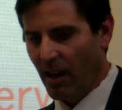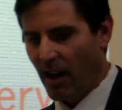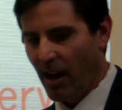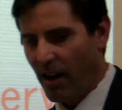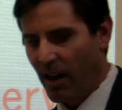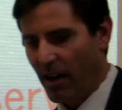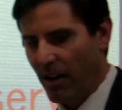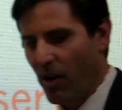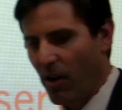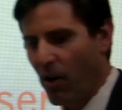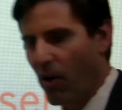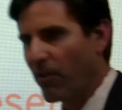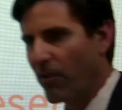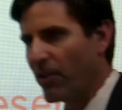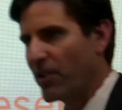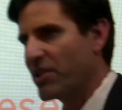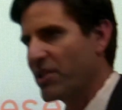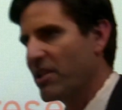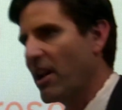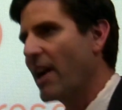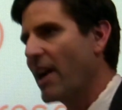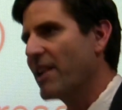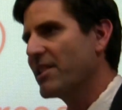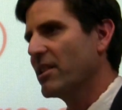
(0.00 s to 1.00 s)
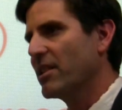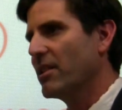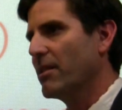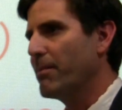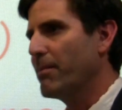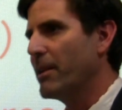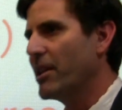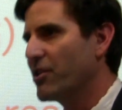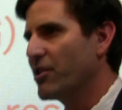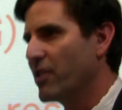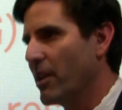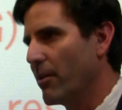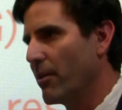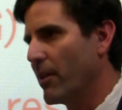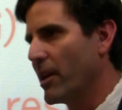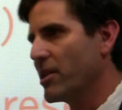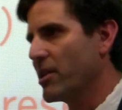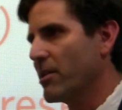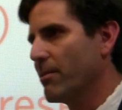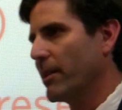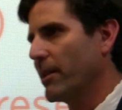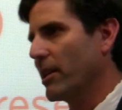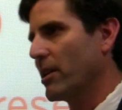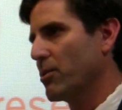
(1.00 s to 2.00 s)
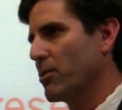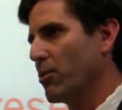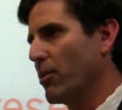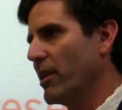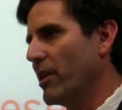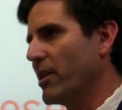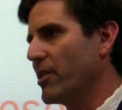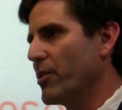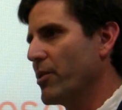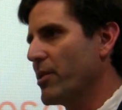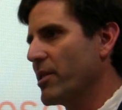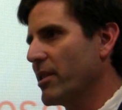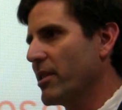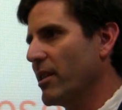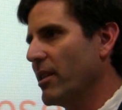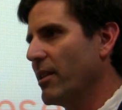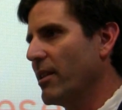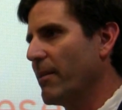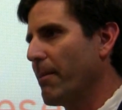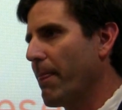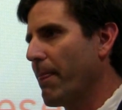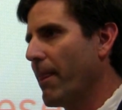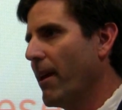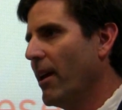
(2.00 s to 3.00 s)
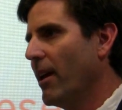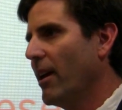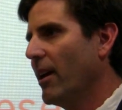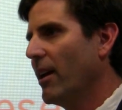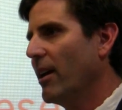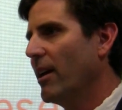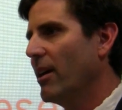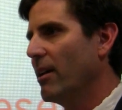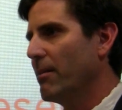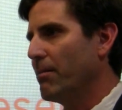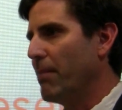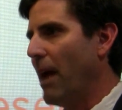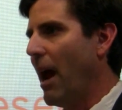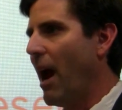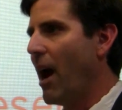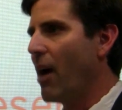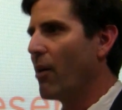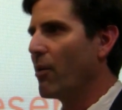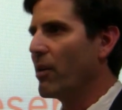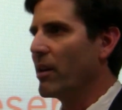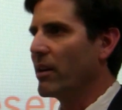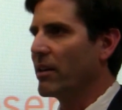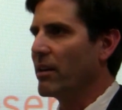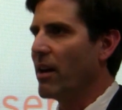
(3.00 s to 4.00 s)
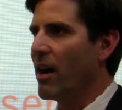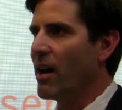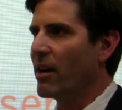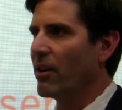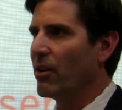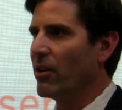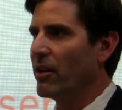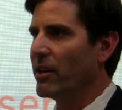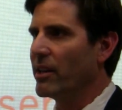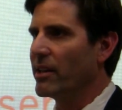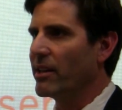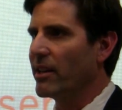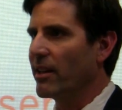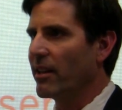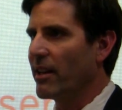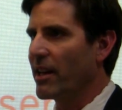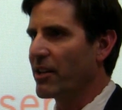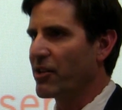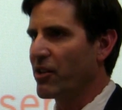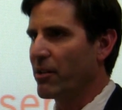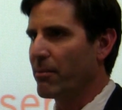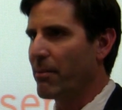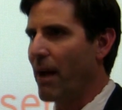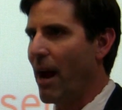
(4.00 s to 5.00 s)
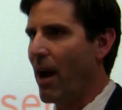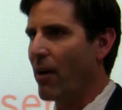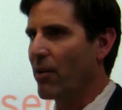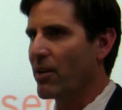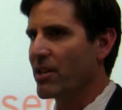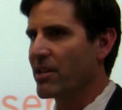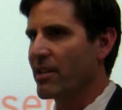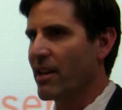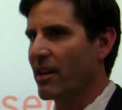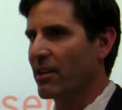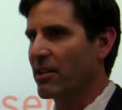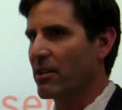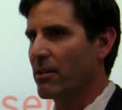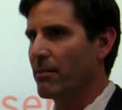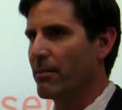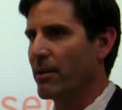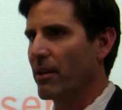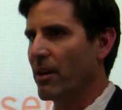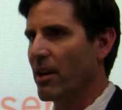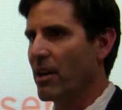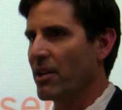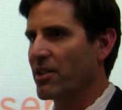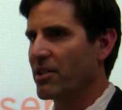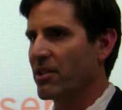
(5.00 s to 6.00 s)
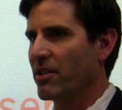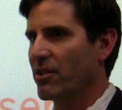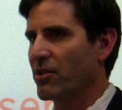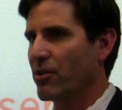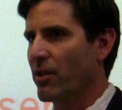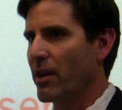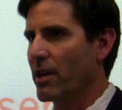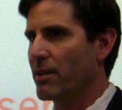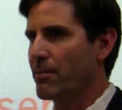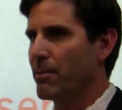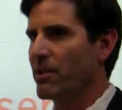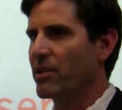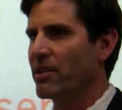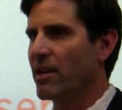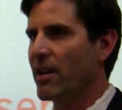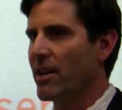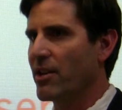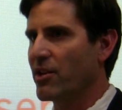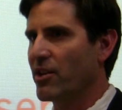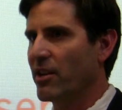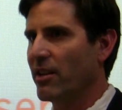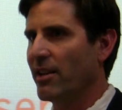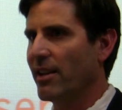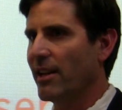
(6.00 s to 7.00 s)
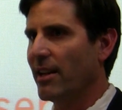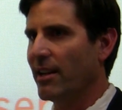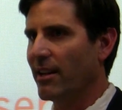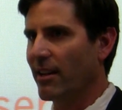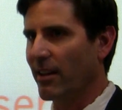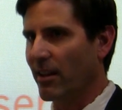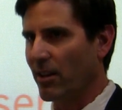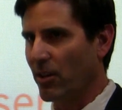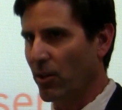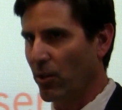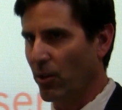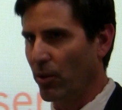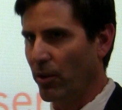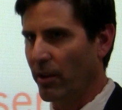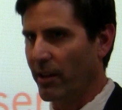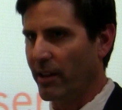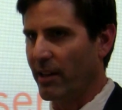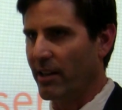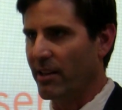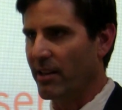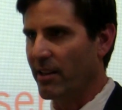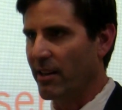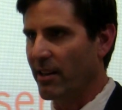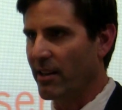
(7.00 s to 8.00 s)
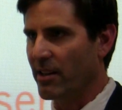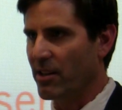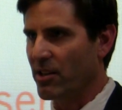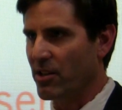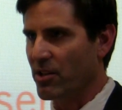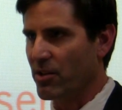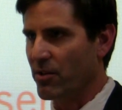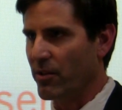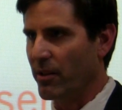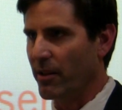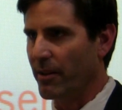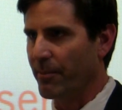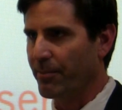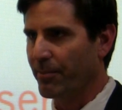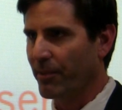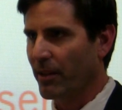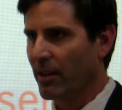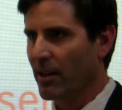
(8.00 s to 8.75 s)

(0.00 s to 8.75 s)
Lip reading: Oversizing the peak generation, because we're interested in powering not only the electric power sector, but also transportation, heating and cooling, and industry.